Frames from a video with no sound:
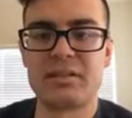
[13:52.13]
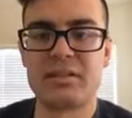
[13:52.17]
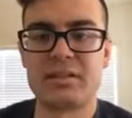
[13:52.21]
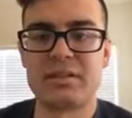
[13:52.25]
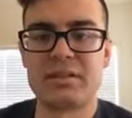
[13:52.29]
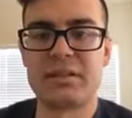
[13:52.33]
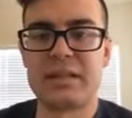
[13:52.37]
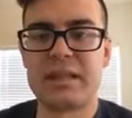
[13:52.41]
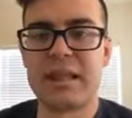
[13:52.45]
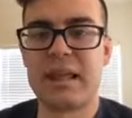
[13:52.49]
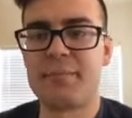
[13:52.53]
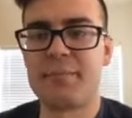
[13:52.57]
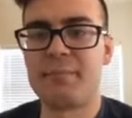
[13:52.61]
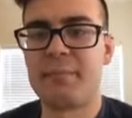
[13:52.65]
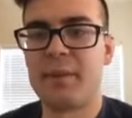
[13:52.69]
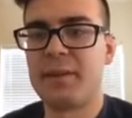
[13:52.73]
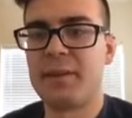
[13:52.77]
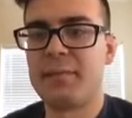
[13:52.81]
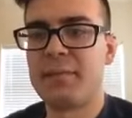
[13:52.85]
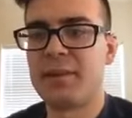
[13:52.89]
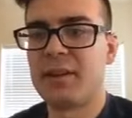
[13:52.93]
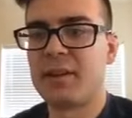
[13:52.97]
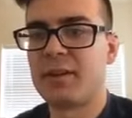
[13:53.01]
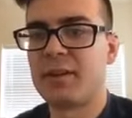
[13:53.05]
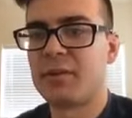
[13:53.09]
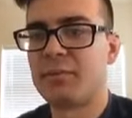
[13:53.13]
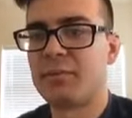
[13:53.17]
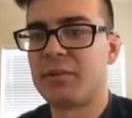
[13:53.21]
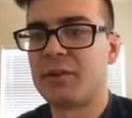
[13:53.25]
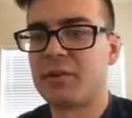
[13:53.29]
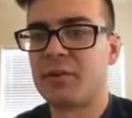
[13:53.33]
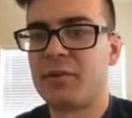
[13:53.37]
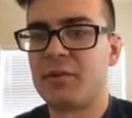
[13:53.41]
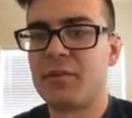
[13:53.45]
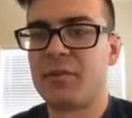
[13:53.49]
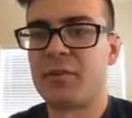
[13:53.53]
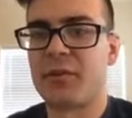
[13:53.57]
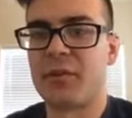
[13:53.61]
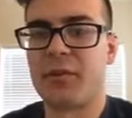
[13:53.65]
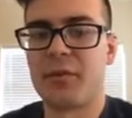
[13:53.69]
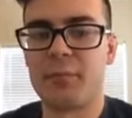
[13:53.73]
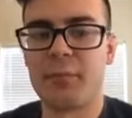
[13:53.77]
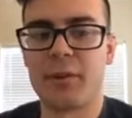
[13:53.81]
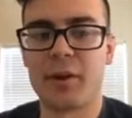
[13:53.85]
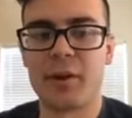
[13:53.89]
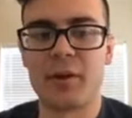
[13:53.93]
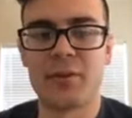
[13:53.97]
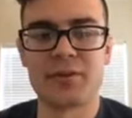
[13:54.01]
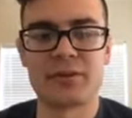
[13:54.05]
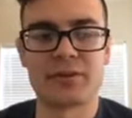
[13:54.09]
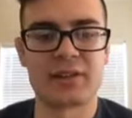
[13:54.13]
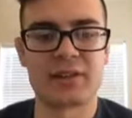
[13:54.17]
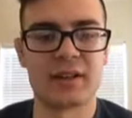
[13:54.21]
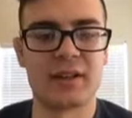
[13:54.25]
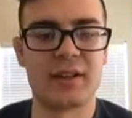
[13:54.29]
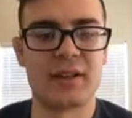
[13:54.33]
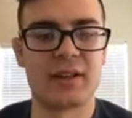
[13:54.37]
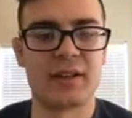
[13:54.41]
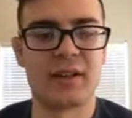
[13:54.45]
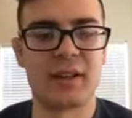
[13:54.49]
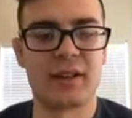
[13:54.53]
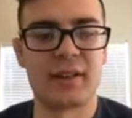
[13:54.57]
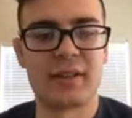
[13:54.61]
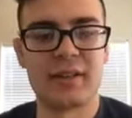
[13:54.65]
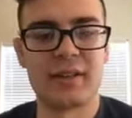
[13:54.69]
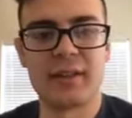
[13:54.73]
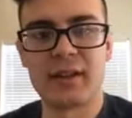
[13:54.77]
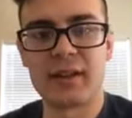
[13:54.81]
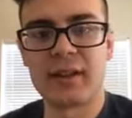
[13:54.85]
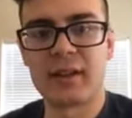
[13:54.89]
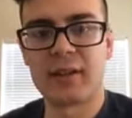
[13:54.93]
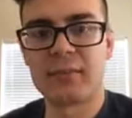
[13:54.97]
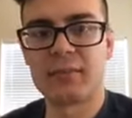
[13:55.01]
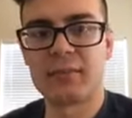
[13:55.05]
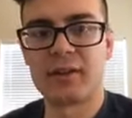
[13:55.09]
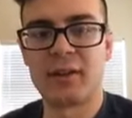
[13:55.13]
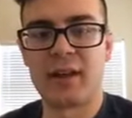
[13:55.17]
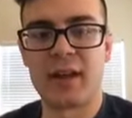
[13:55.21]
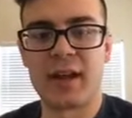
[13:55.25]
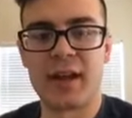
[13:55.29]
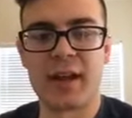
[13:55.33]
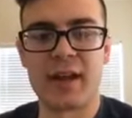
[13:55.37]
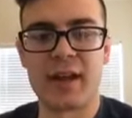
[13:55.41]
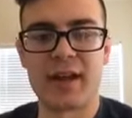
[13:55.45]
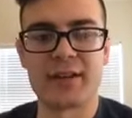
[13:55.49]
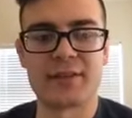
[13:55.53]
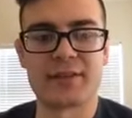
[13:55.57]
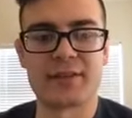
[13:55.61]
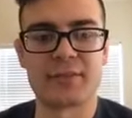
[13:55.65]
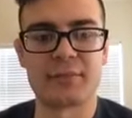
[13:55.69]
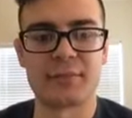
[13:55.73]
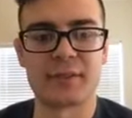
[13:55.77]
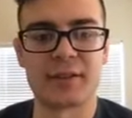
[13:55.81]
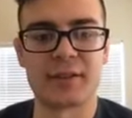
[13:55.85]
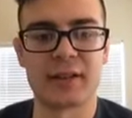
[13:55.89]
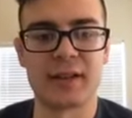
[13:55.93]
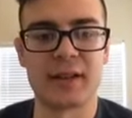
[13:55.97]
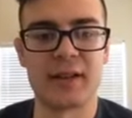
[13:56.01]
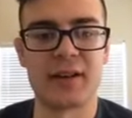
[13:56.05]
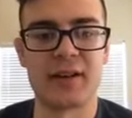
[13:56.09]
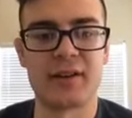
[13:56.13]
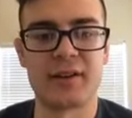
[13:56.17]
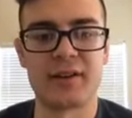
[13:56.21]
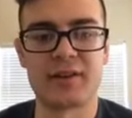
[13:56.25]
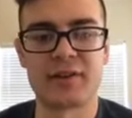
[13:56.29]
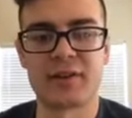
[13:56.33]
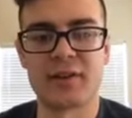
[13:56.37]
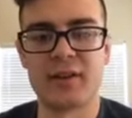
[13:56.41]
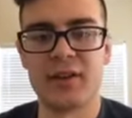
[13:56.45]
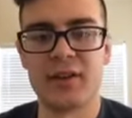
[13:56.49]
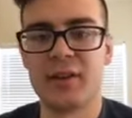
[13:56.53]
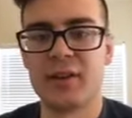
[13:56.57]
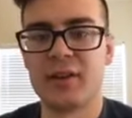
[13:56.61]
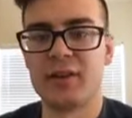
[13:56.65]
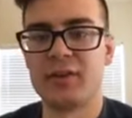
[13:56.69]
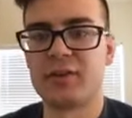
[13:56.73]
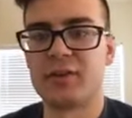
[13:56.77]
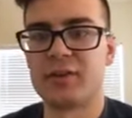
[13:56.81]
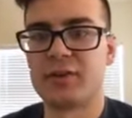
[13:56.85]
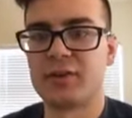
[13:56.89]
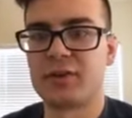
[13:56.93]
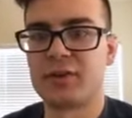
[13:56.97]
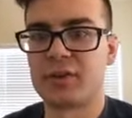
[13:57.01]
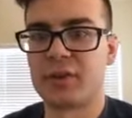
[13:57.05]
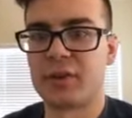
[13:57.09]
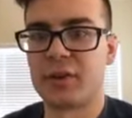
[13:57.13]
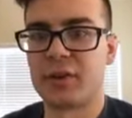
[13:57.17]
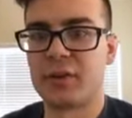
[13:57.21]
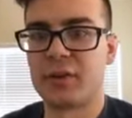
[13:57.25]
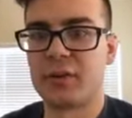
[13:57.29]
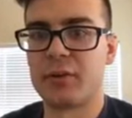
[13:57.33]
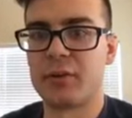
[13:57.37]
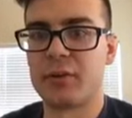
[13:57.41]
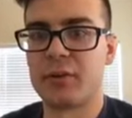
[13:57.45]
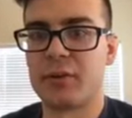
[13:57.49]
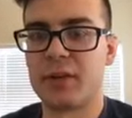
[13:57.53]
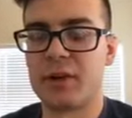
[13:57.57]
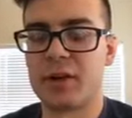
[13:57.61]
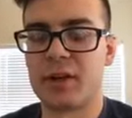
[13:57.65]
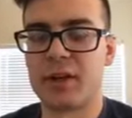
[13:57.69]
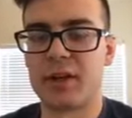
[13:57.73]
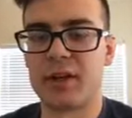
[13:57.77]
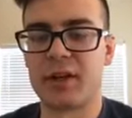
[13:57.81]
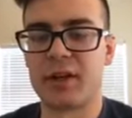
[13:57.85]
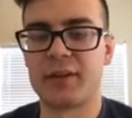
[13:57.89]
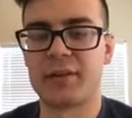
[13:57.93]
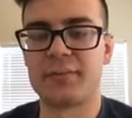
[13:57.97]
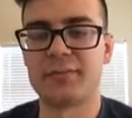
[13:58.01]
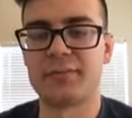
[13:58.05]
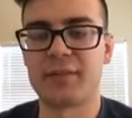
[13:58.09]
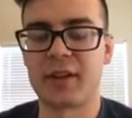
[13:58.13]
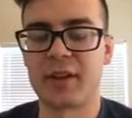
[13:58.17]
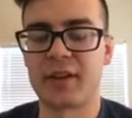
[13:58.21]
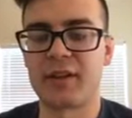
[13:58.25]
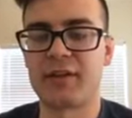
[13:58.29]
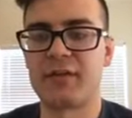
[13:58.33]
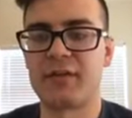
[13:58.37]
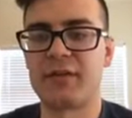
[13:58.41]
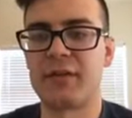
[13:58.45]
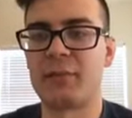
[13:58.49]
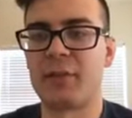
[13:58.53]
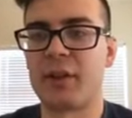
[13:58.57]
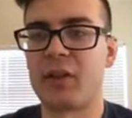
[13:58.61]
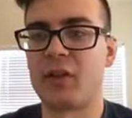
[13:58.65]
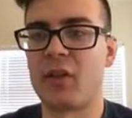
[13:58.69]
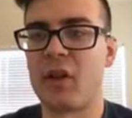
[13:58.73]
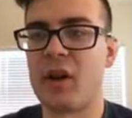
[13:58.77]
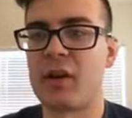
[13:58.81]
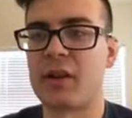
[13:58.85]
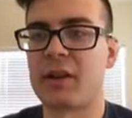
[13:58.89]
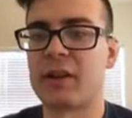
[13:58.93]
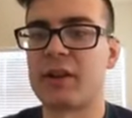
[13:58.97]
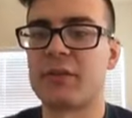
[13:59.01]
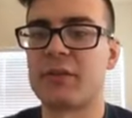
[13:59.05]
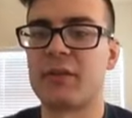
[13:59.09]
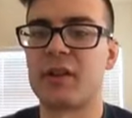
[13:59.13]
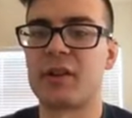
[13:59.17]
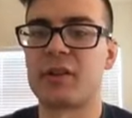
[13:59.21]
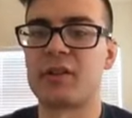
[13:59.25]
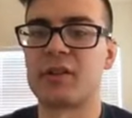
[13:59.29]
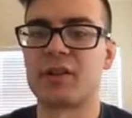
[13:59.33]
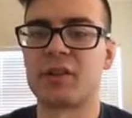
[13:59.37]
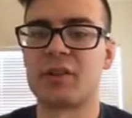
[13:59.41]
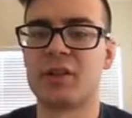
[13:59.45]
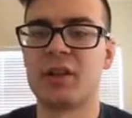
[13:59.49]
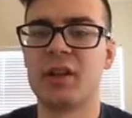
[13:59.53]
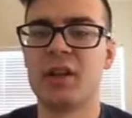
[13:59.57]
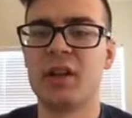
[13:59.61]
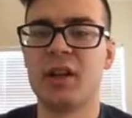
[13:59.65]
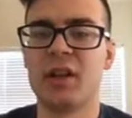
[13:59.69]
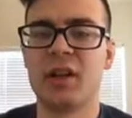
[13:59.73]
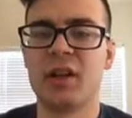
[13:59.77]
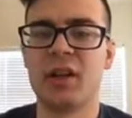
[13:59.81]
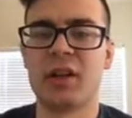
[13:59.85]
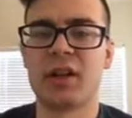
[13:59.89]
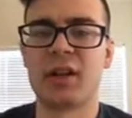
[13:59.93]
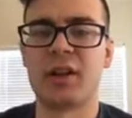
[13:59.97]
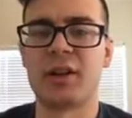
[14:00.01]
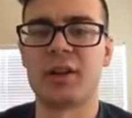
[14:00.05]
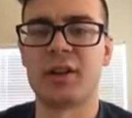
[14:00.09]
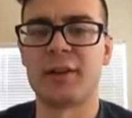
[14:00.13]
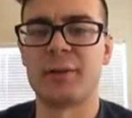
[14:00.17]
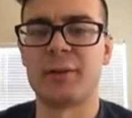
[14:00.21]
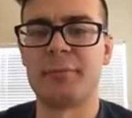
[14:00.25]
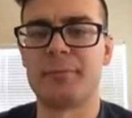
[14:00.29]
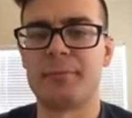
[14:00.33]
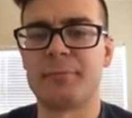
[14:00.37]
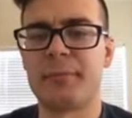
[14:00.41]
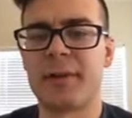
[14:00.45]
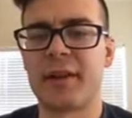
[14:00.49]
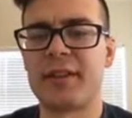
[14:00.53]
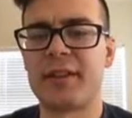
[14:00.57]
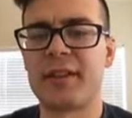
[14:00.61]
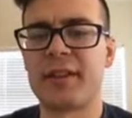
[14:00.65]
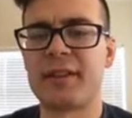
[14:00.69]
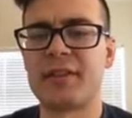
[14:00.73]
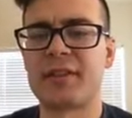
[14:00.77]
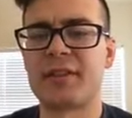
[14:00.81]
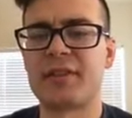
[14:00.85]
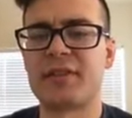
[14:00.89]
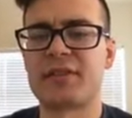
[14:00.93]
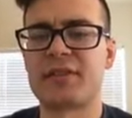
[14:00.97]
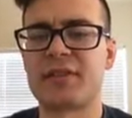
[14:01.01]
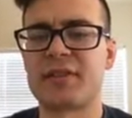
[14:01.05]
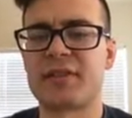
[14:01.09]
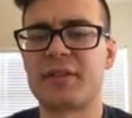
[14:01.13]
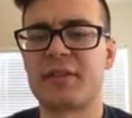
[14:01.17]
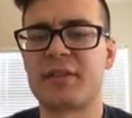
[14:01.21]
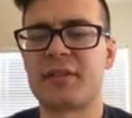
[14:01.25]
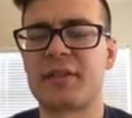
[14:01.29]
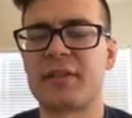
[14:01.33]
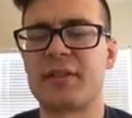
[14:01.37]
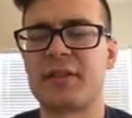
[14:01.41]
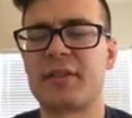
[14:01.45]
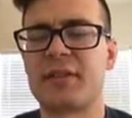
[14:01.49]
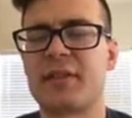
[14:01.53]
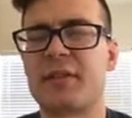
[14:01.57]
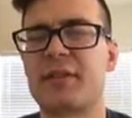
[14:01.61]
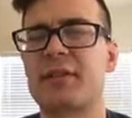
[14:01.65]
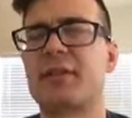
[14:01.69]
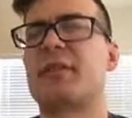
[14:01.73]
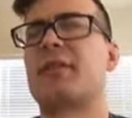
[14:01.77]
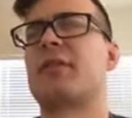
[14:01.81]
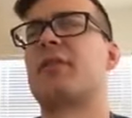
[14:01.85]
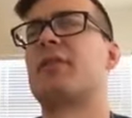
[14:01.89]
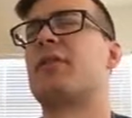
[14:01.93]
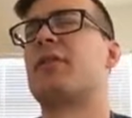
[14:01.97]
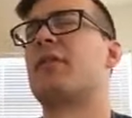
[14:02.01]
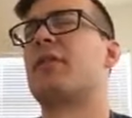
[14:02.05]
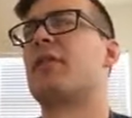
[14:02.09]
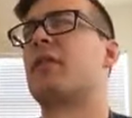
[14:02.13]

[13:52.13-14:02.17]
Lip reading: That may be a little bit too verbose, and I think I'm going to add some layers to show kind of in my logging function. I think there's the